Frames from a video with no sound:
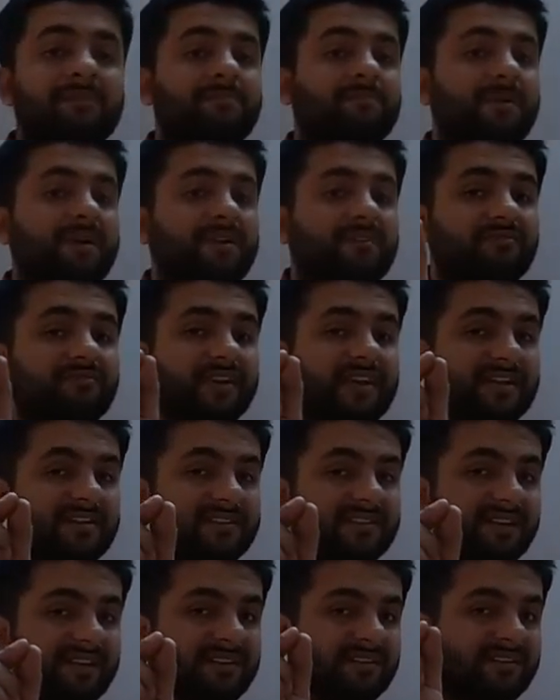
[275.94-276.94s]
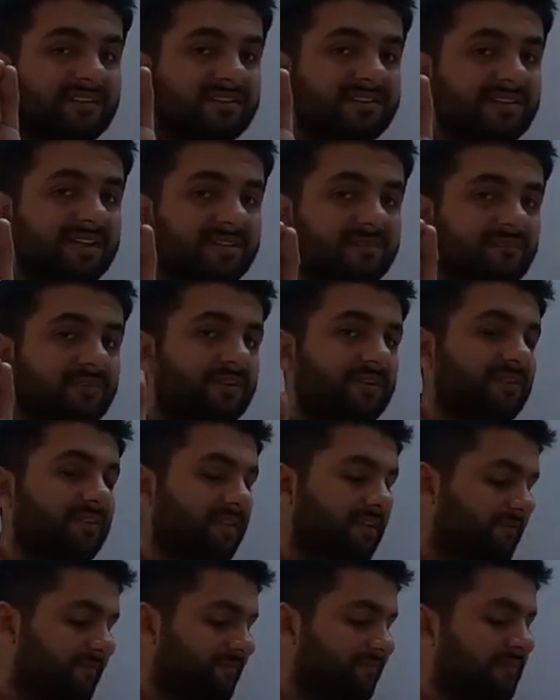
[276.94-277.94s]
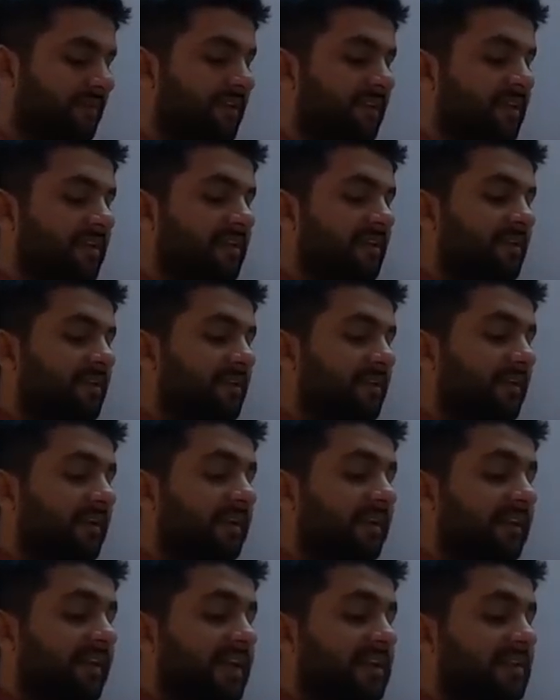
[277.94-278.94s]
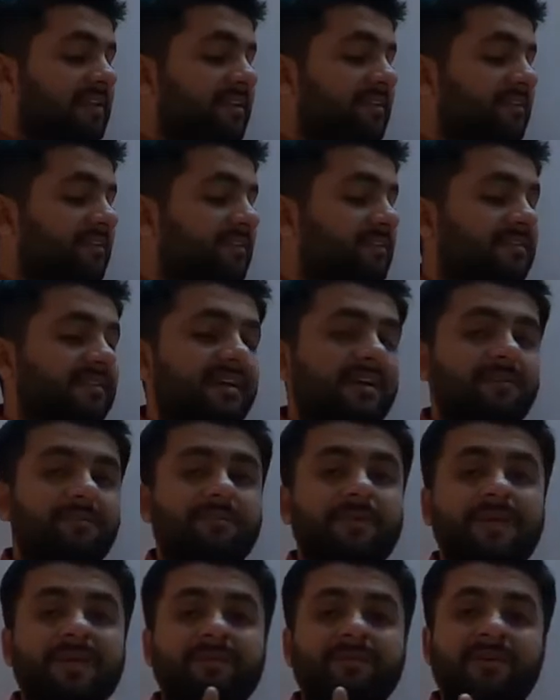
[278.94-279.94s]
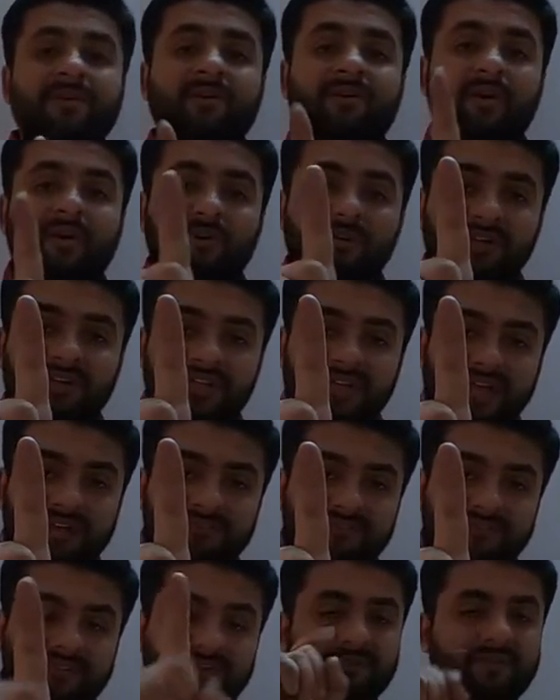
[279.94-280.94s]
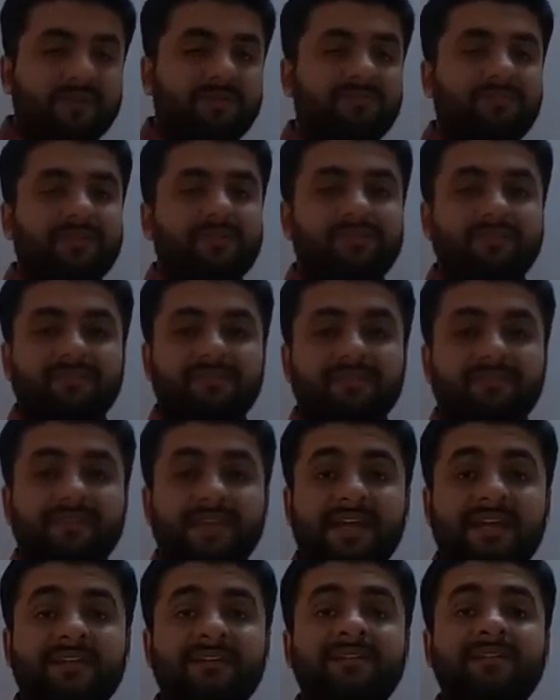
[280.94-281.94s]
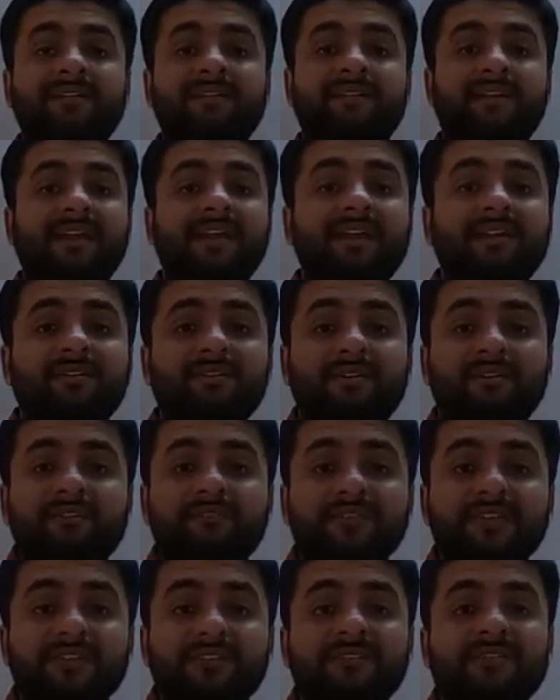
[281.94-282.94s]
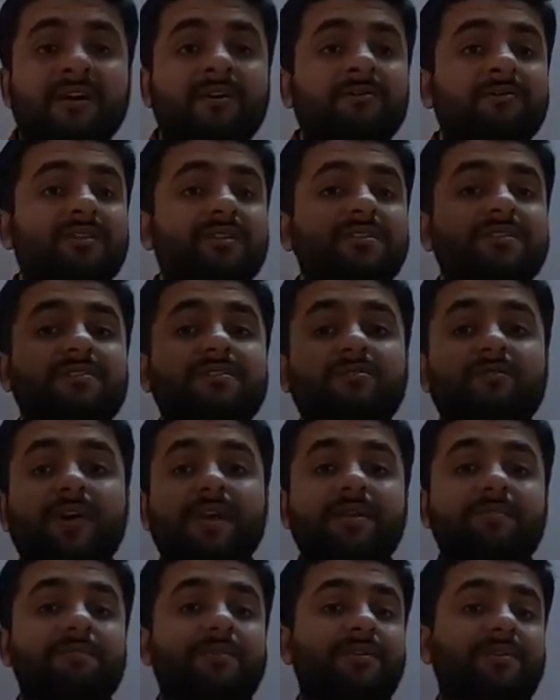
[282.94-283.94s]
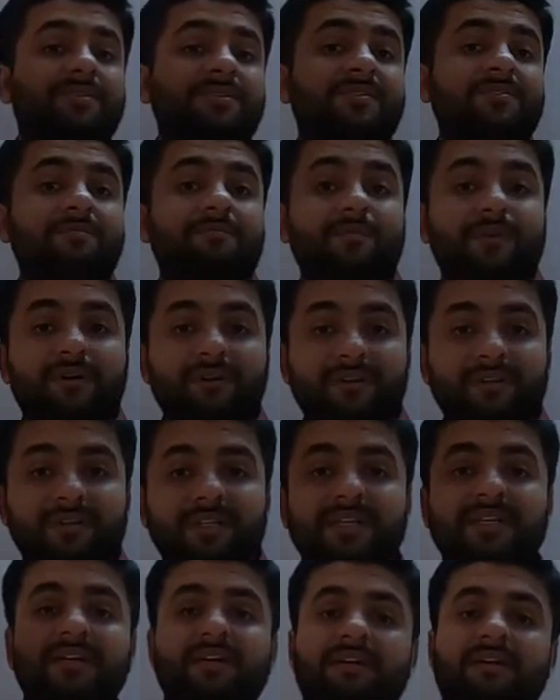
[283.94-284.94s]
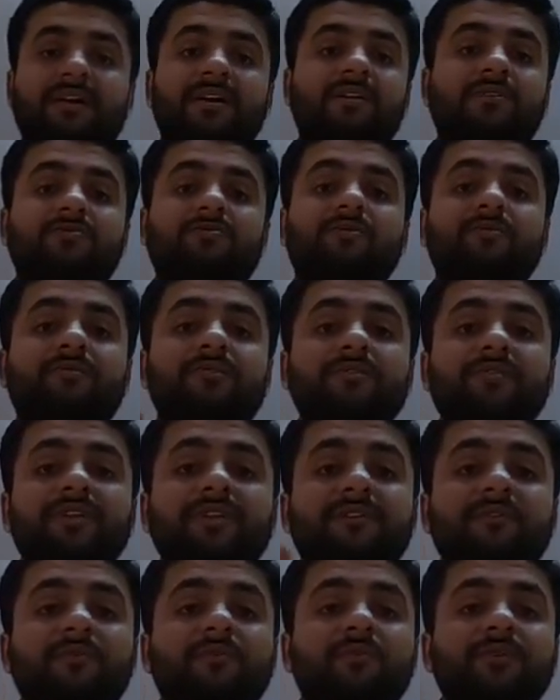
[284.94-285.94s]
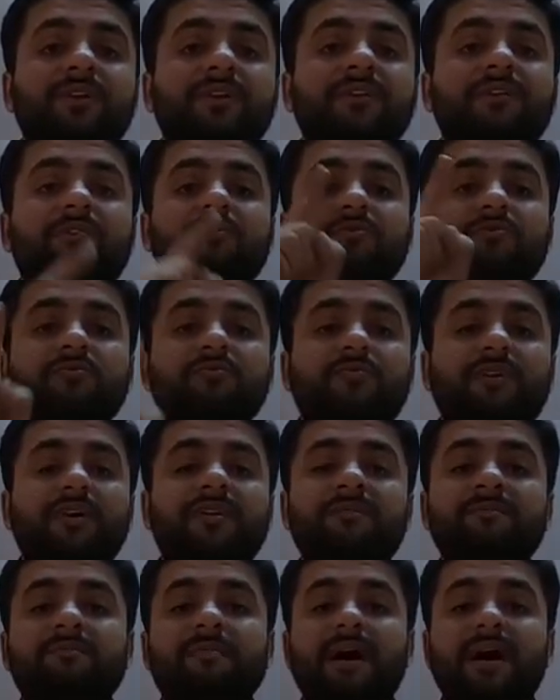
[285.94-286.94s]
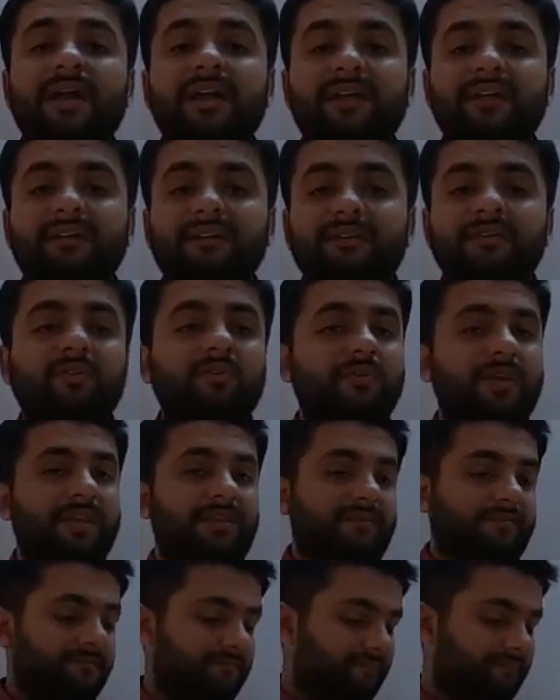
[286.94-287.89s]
But friends, understand one thing: creditors are payable only after 1 month and the rate of discount is 12% per year, so we will do into 1/12.